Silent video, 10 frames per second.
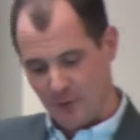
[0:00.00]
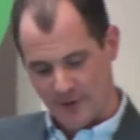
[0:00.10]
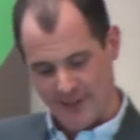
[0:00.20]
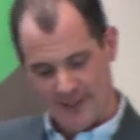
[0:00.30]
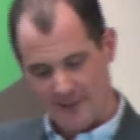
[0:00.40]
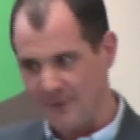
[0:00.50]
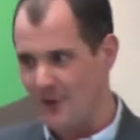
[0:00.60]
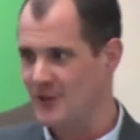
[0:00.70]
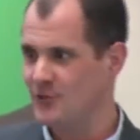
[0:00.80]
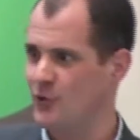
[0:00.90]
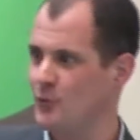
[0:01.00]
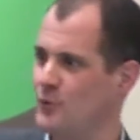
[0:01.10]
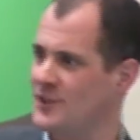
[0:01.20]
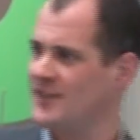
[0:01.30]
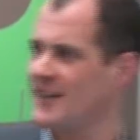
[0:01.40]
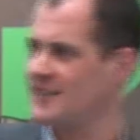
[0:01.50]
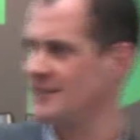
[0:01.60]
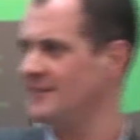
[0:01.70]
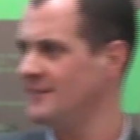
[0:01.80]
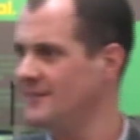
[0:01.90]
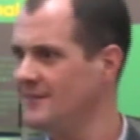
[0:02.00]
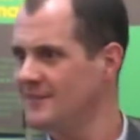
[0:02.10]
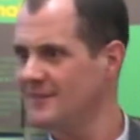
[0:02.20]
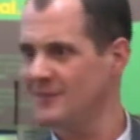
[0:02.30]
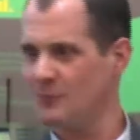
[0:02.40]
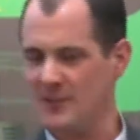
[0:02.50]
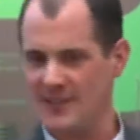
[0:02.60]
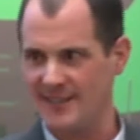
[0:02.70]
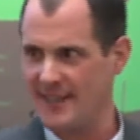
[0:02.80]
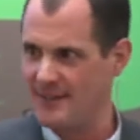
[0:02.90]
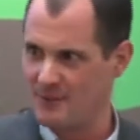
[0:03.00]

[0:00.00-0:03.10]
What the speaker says: morning in the first room we sat down,